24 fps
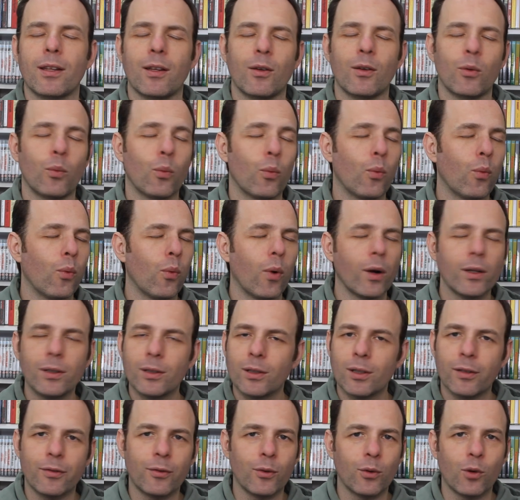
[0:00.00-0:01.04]
the
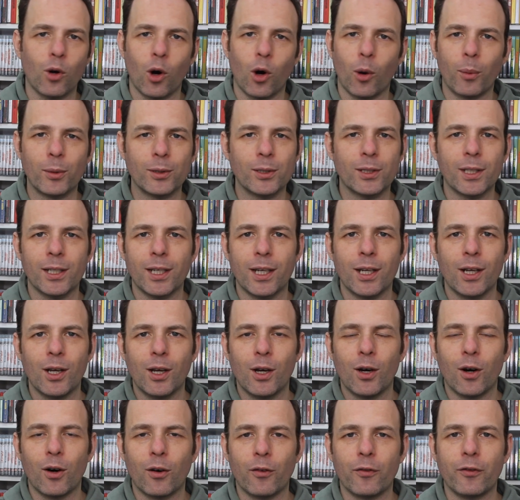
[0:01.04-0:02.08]
wonderful commentary
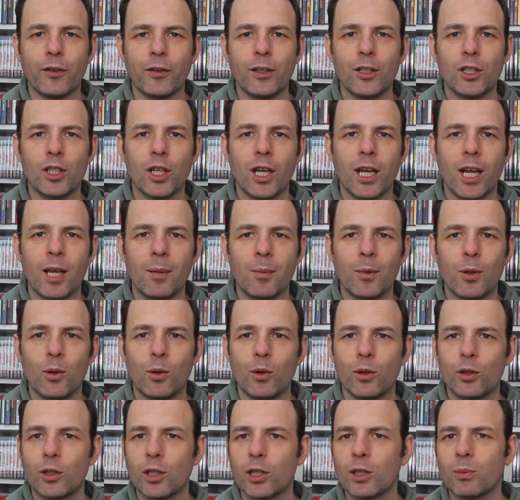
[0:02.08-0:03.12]
of VJ Emmie,
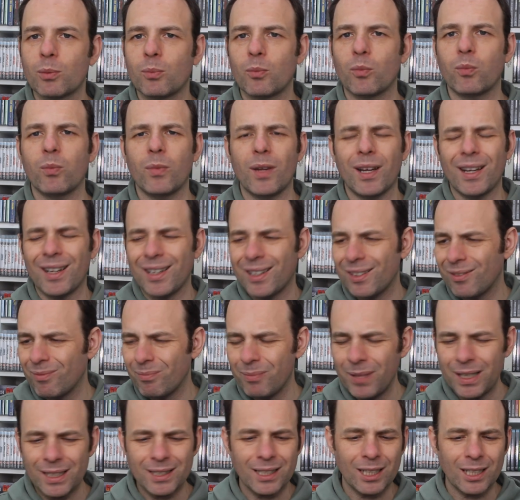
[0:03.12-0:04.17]
who just
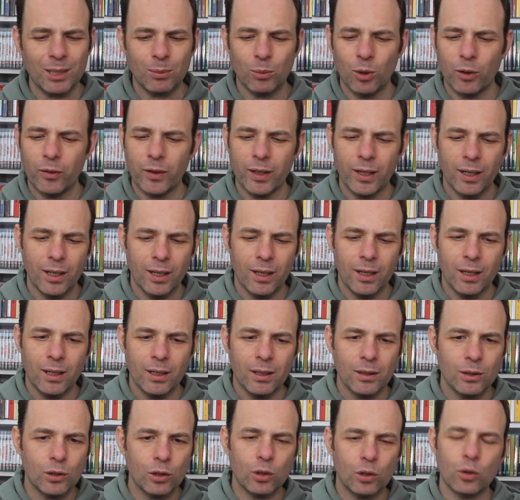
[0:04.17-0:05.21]
makes this movie
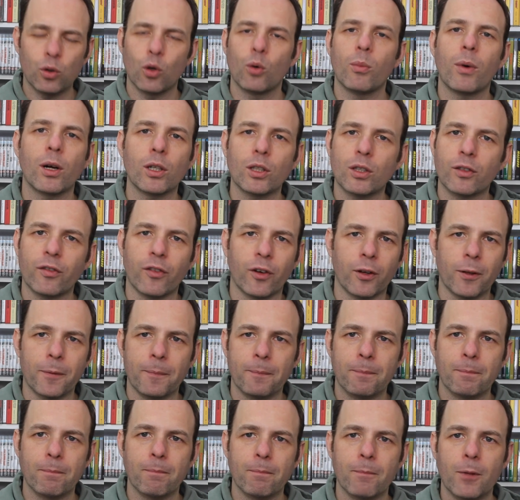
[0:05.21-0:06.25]
so much fun.
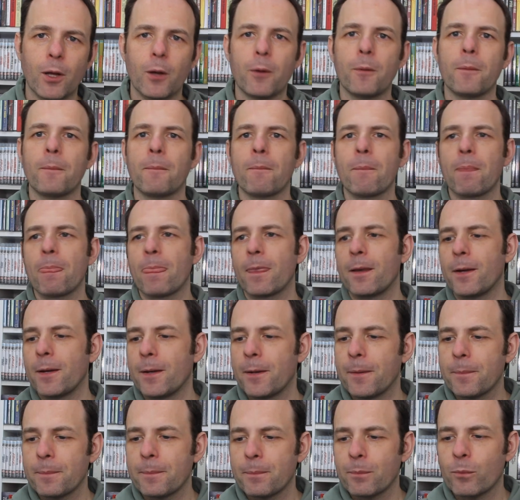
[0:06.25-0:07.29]
Now,
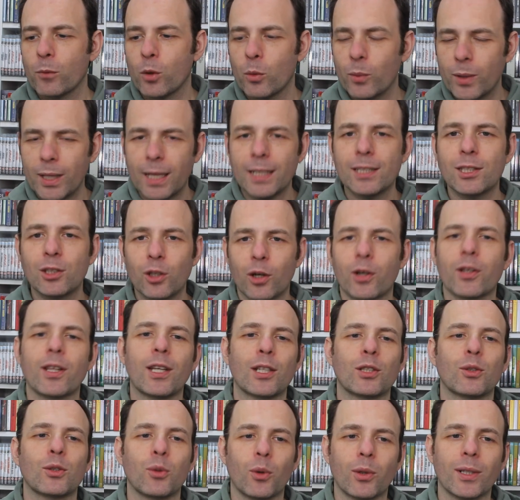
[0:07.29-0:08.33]
when I stuck
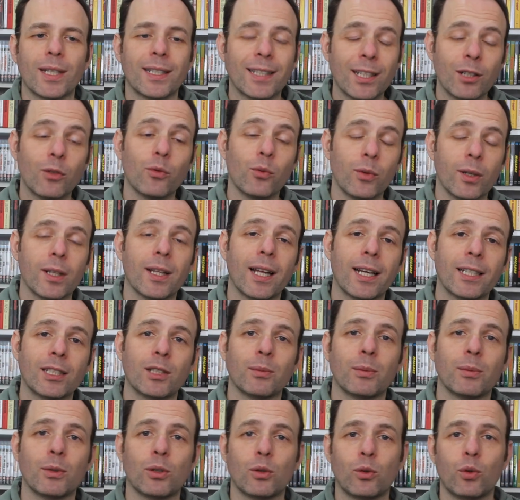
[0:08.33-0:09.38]
this on, I didn't realise
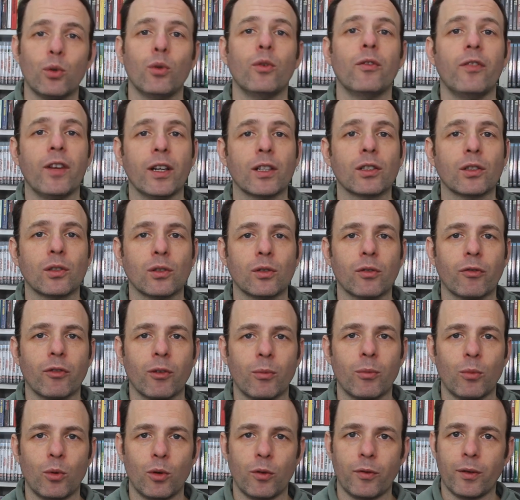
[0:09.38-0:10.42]
there was two versions of
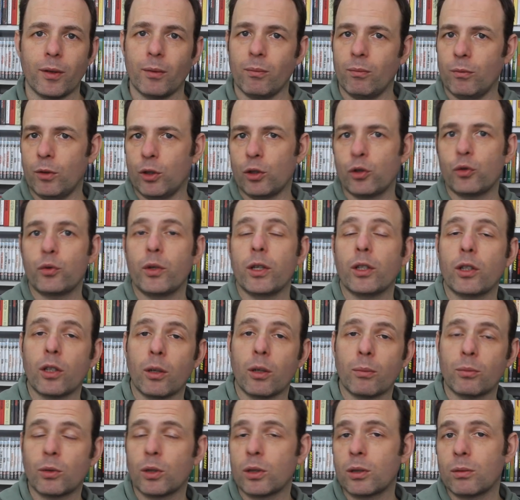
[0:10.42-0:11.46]
the movie. The straight
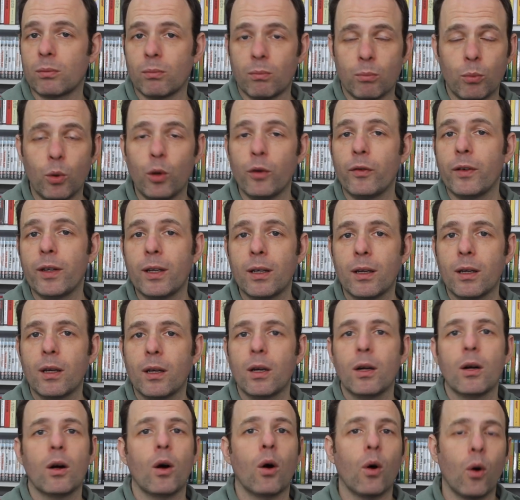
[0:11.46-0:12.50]
up just movie
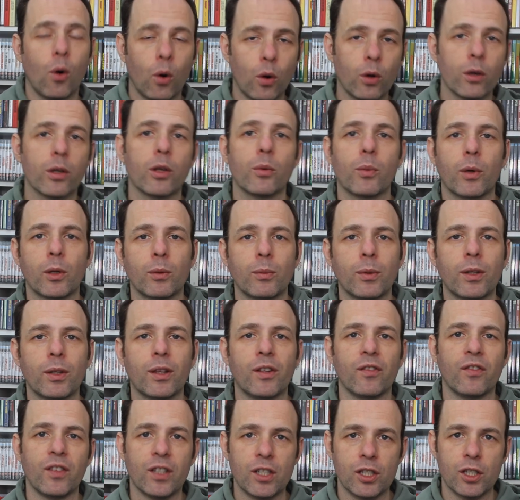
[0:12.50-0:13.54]
or the one with
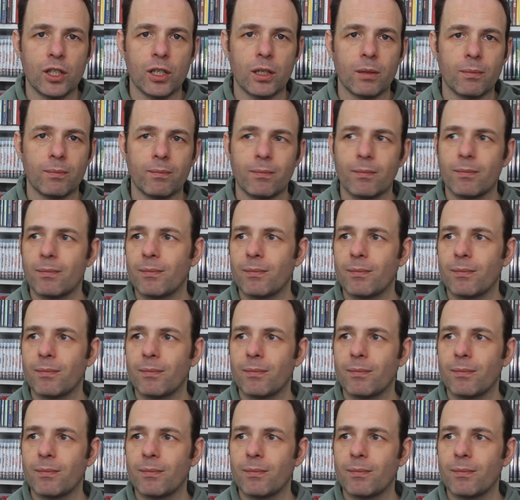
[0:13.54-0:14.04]
the VJ.